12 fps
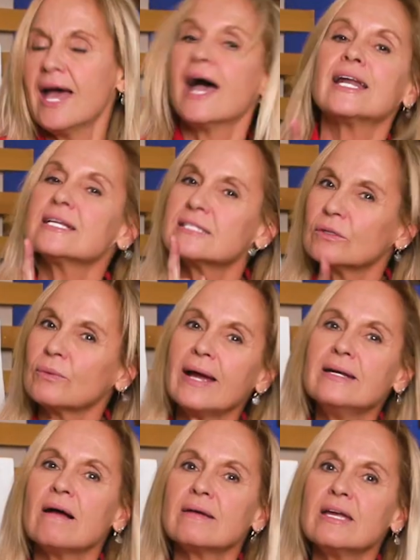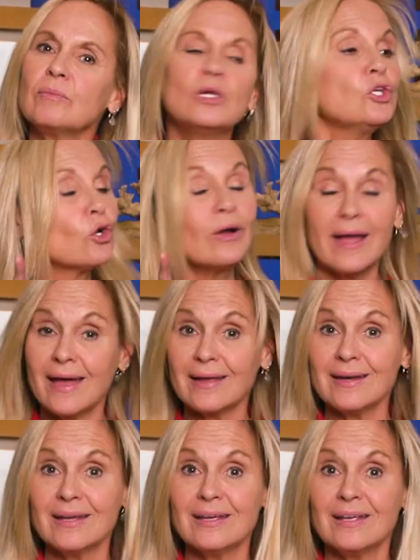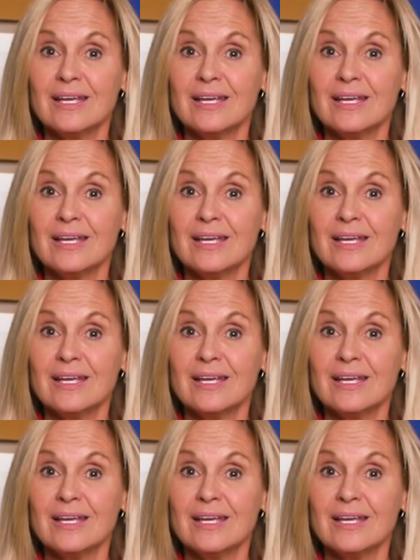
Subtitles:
And I said, right now, Cameron, your head